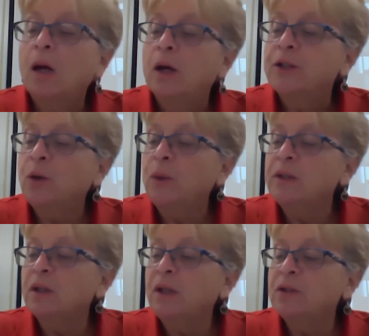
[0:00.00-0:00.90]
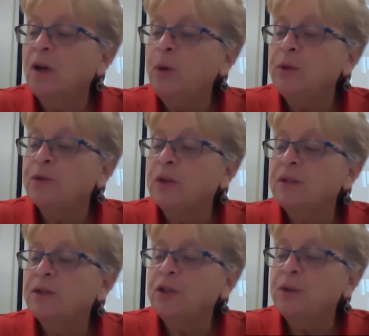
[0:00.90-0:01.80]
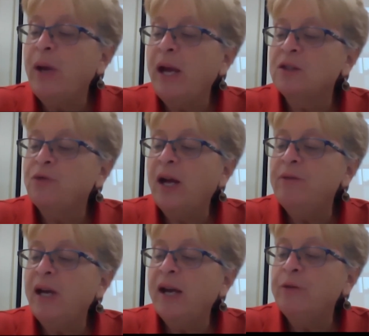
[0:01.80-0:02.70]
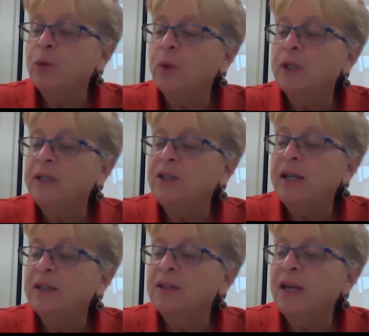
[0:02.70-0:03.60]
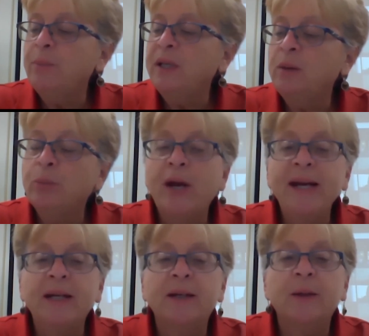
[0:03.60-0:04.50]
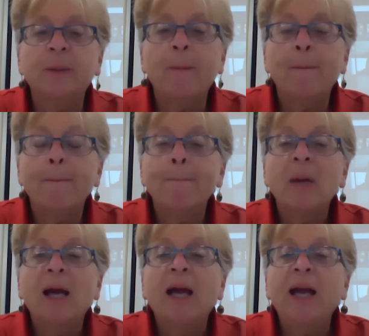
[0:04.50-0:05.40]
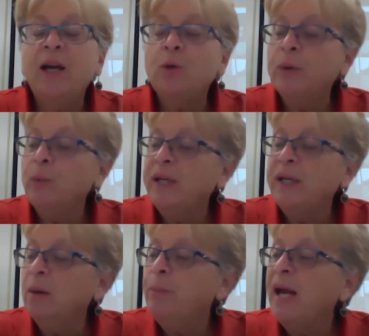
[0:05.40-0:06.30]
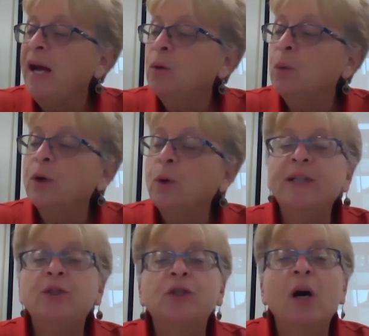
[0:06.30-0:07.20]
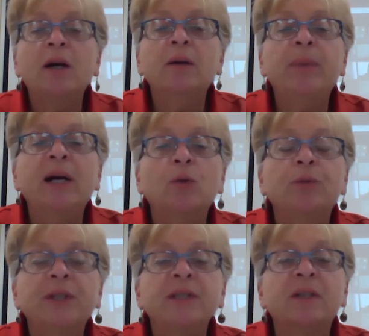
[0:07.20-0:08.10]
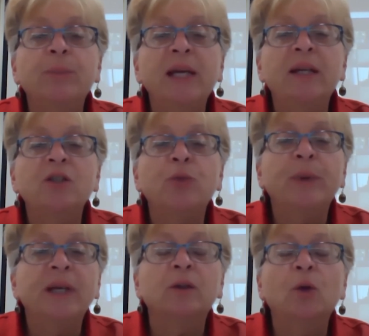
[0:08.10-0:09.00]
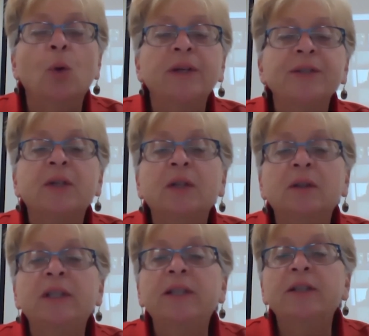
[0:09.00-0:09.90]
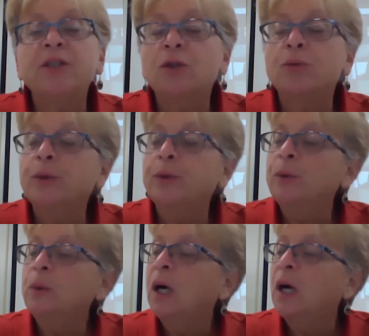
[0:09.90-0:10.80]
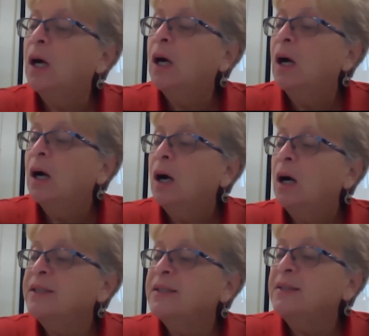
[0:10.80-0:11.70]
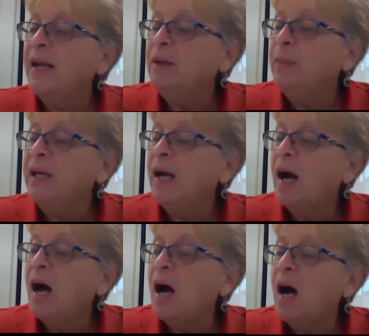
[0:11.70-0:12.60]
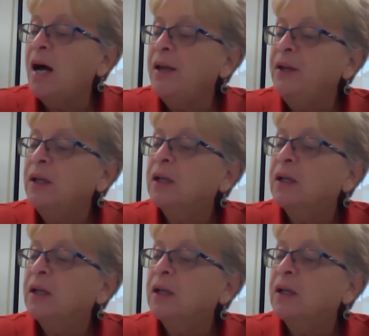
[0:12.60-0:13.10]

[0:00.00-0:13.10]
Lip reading: So it's just past 5 after. We're going to take a 10-minute break. And when we come back, we're going to talk about risk management. And Laura's going to lead us through a segment on